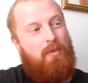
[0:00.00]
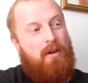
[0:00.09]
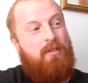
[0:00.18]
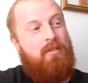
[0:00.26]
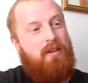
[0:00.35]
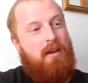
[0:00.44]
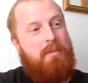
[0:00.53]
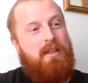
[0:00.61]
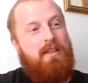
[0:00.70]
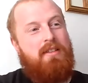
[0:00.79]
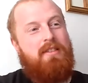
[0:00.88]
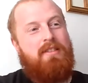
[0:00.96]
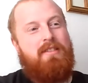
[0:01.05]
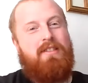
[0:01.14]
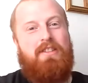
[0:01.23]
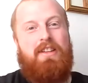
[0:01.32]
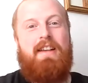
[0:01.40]
Well, I might
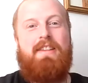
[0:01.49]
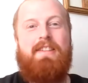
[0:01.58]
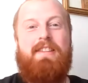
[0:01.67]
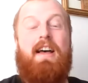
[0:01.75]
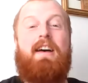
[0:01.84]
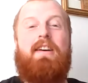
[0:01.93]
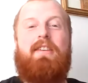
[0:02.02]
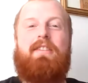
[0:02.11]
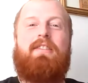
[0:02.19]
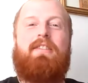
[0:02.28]
suggest that